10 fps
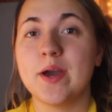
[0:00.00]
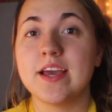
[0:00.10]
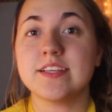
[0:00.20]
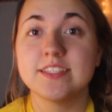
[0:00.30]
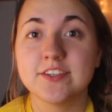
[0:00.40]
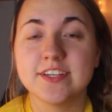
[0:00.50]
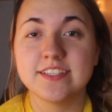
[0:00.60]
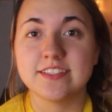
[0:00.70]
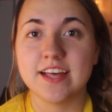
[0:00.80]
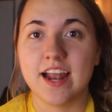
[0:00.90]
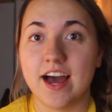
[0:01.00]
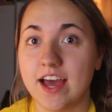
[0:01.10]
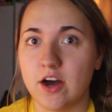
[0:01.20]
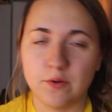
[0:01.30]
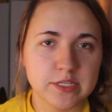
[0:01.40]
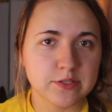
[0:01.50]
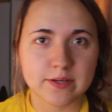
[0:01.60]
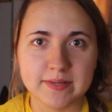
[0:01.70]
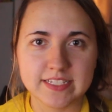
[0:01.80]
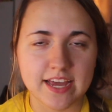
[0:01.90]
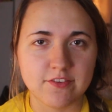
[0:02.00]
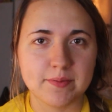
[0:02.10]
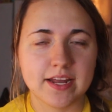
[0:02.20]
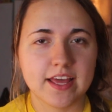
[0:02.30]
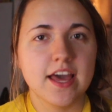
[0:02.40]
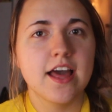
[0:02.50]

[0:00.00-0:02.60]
a series that I always recommend to everybody